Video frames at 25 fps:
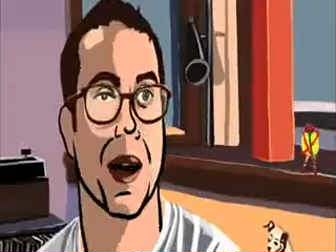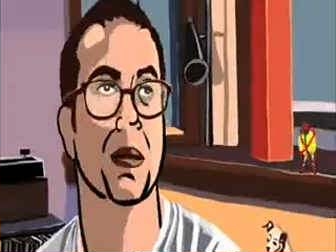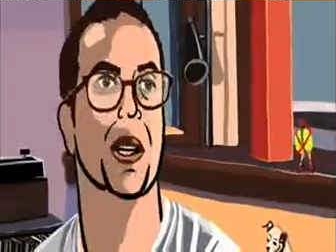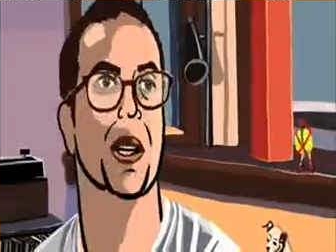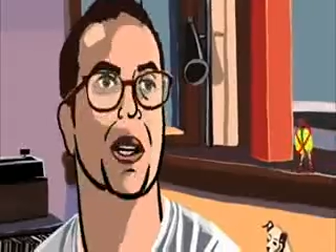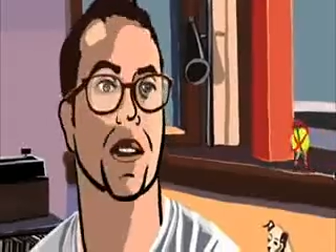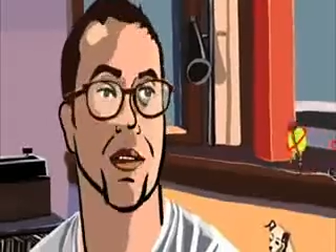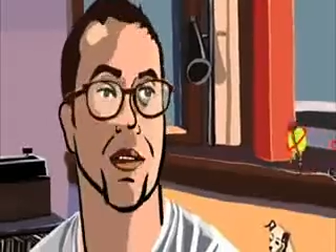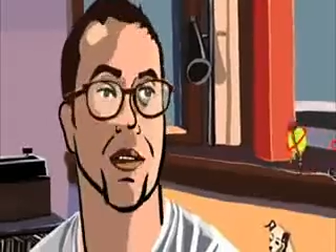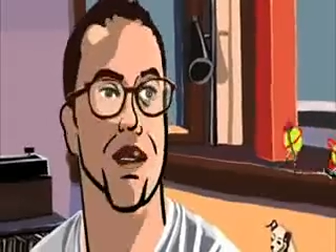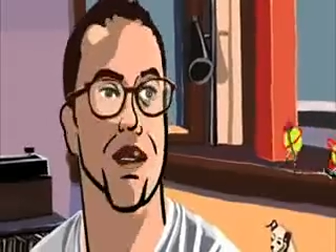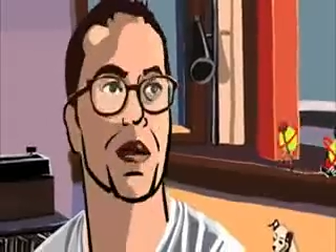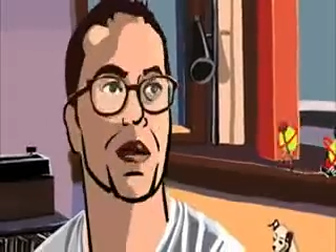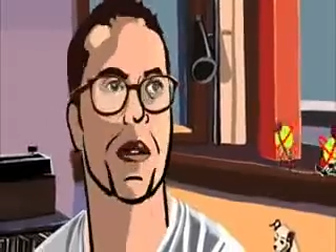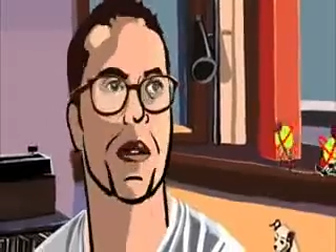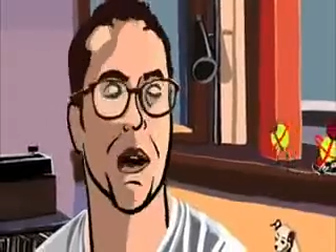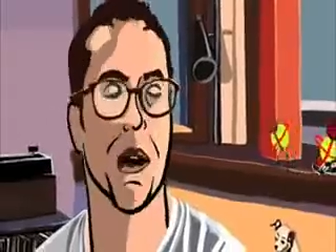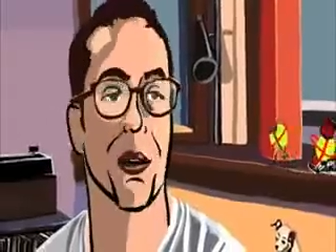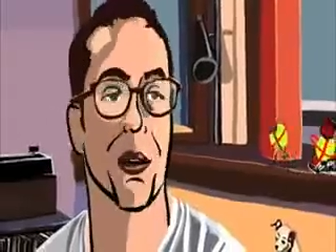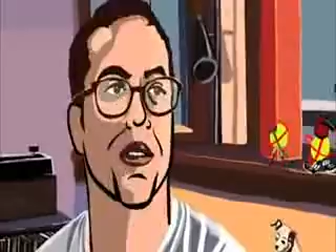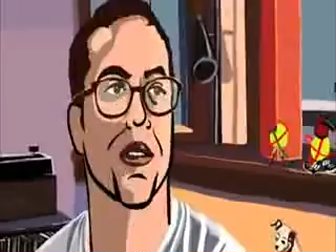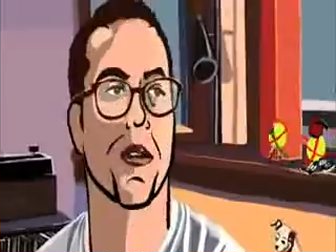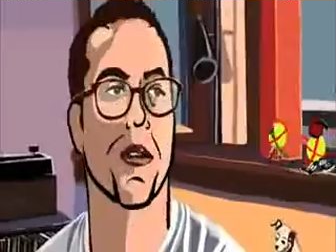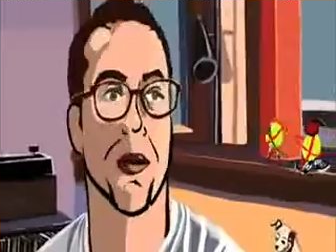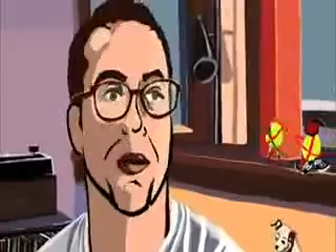And that
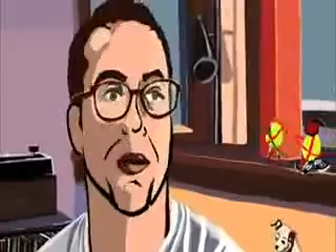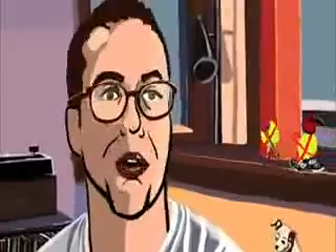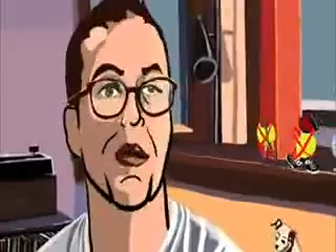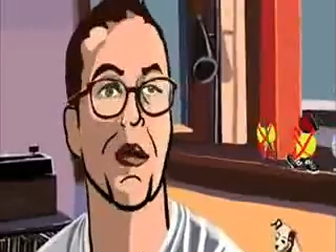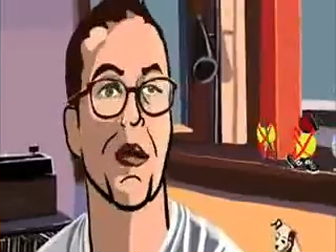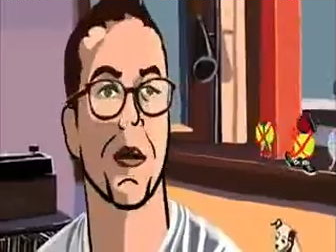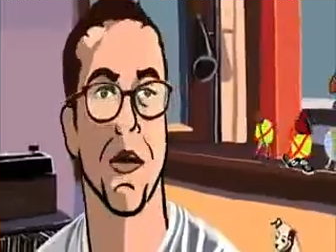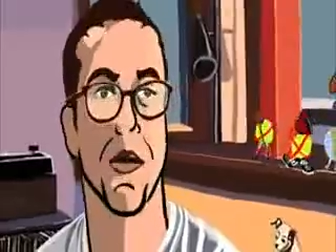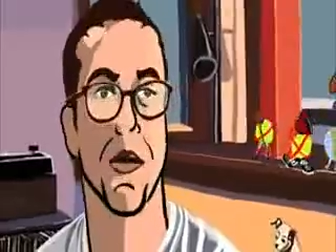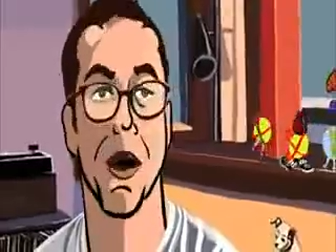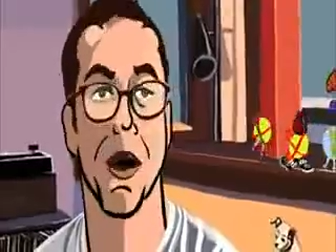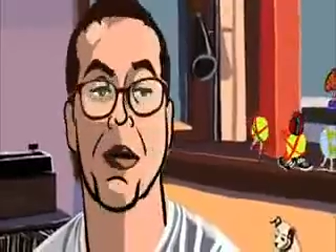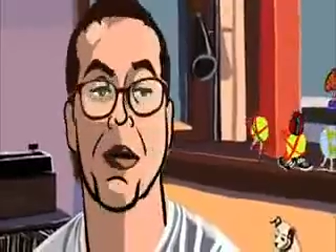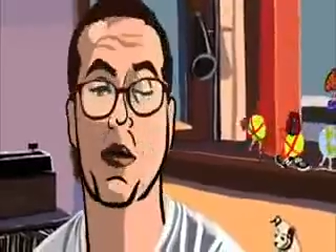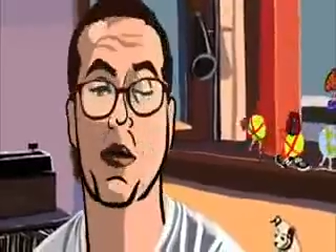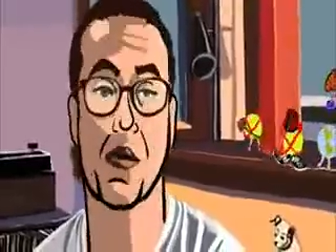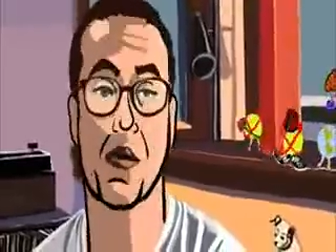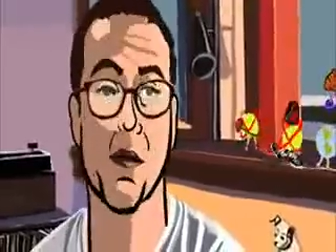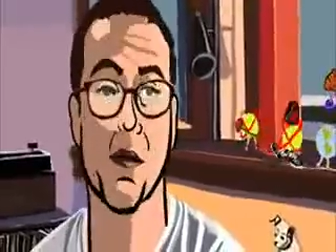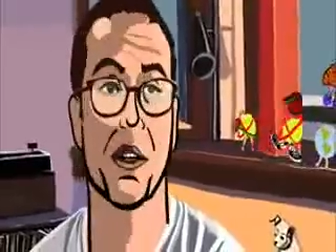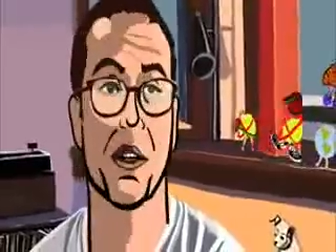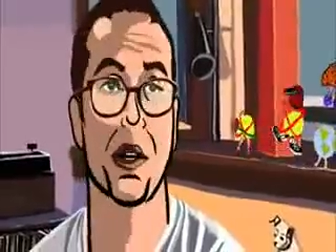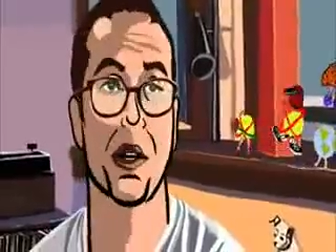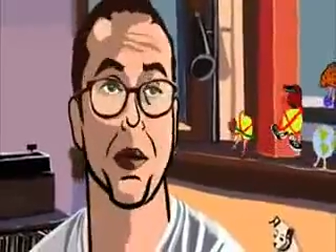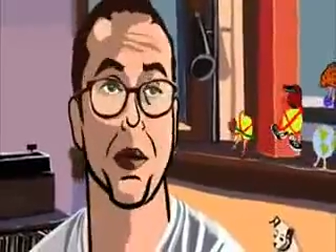means trying to solve the
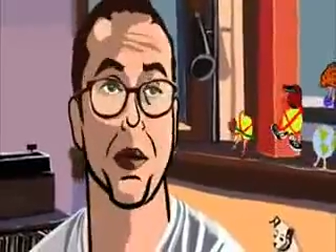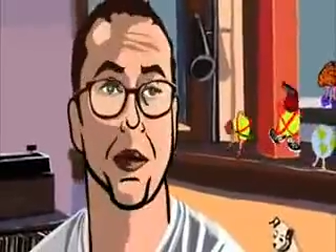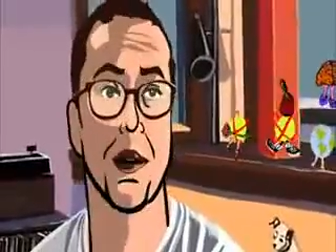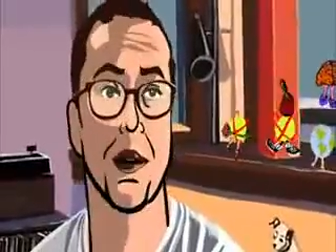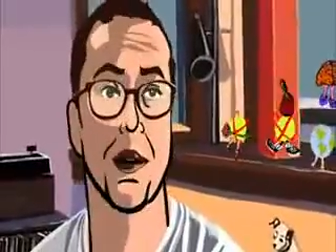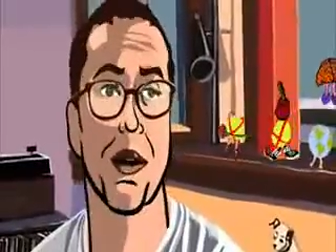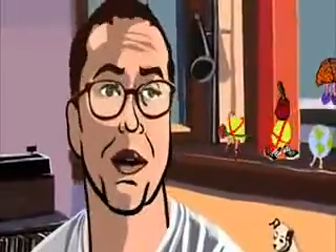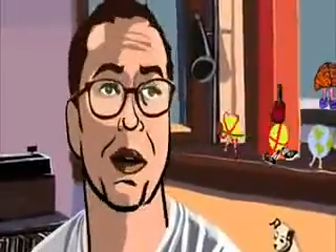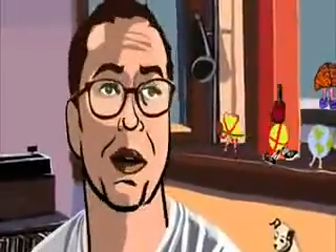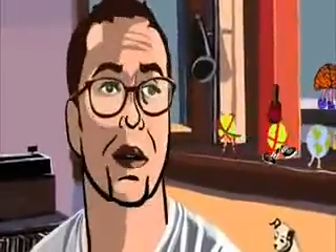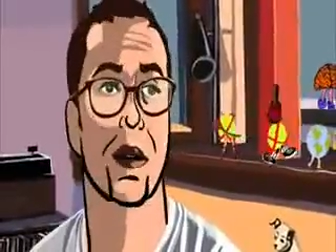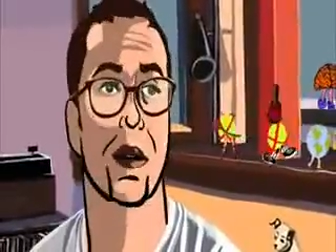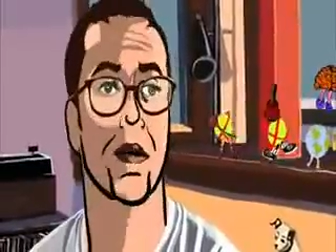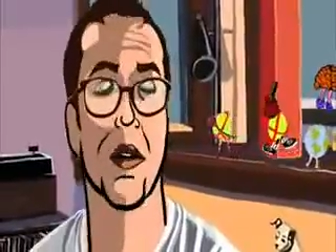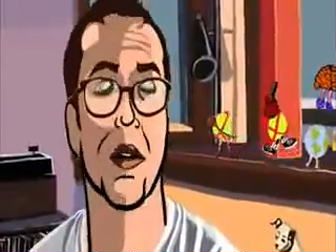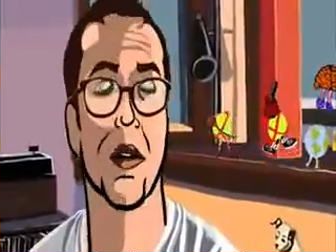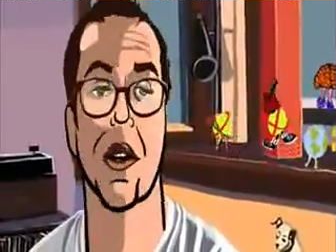problem of freedom,